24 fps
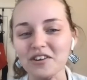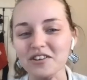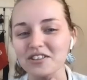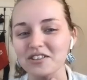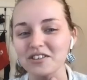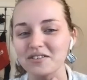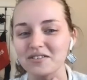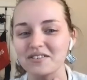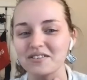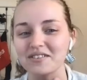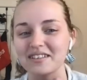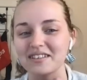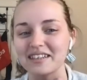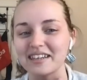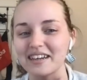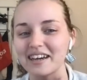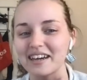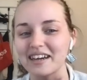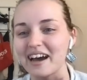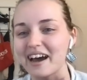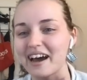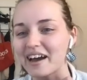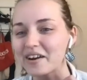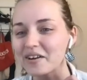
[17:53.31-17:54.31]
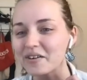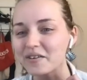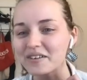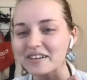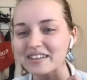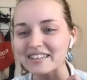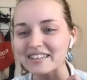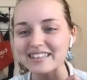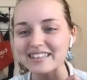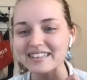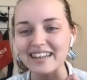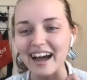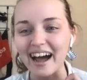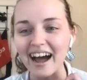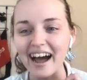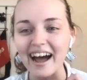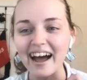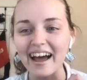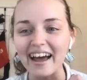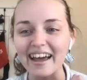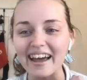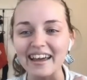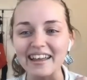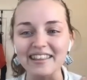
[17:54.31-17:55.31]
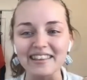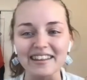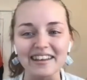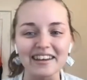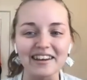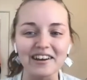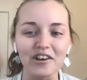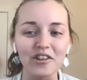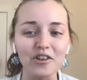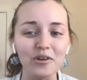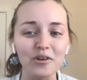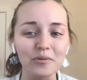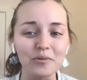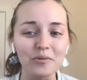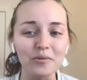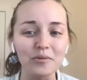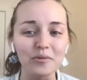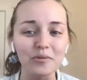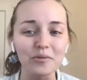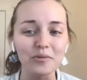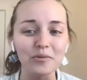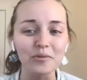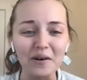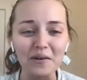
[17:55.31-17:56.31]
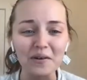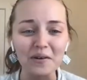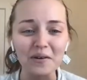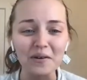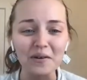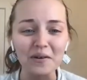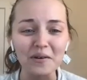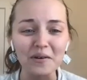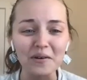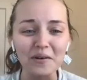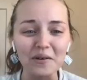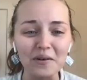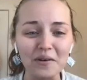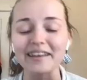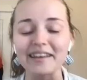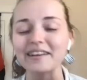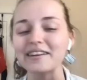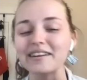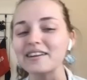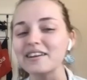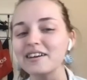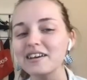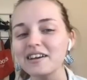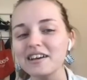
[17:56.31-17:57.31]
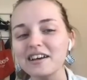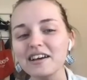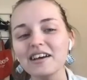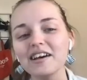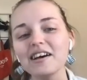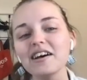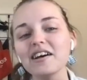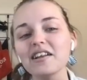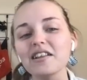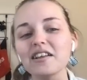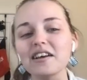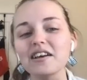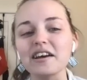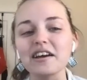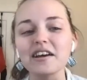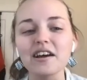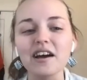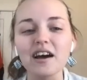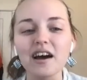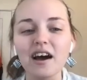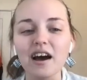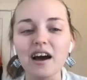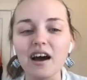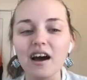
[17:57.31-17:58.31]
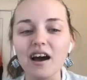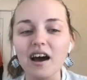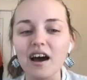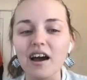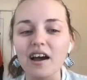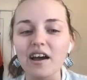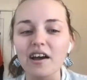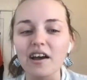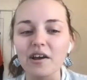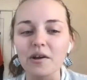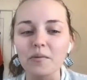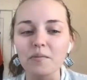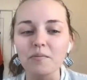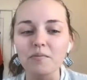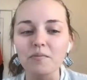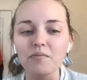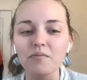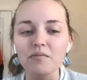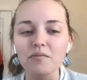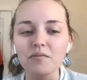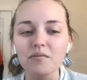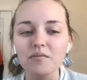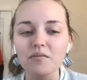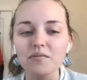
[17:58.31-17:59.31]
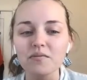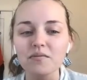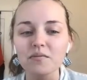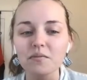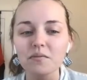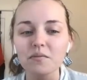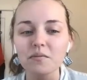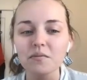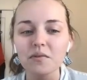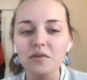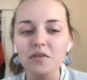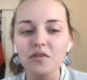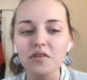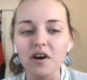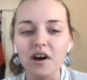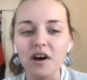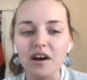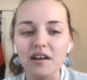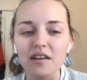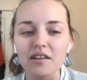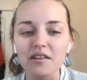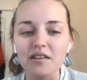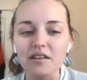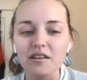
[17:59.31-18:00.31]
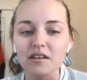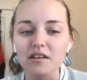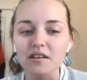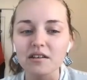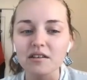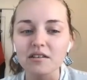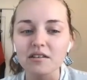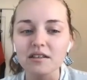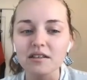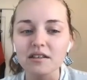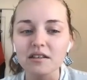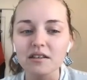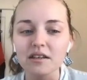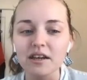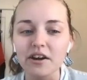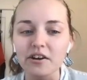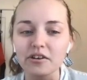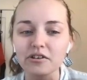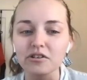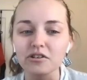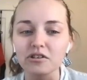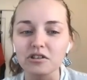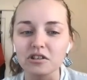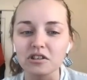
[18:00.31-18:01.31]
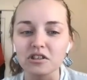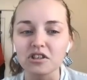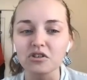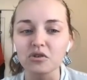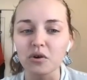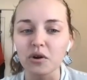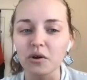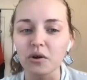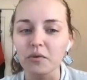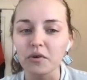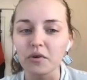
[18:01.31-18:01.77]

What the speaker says: So like I don't die, and like other people don't die, and like I thought the characters in the story were a